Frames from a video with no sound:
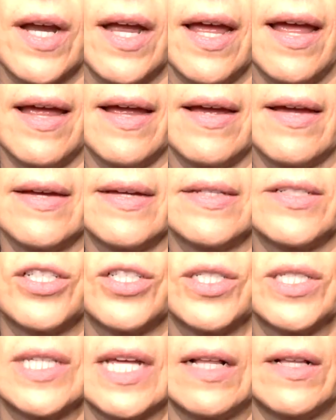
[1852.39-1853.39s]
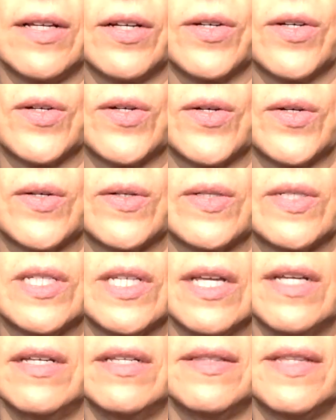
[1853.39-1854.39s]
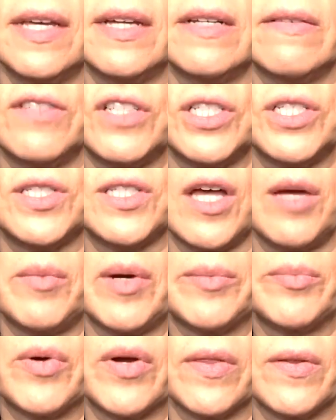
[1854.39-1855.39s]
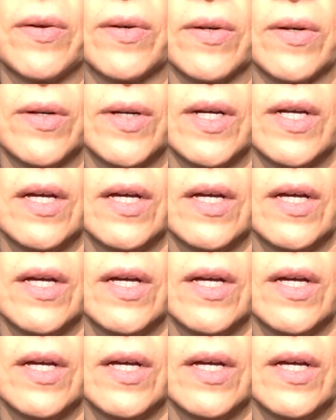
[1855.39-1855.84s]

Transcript: and just telling her that if she saw my brother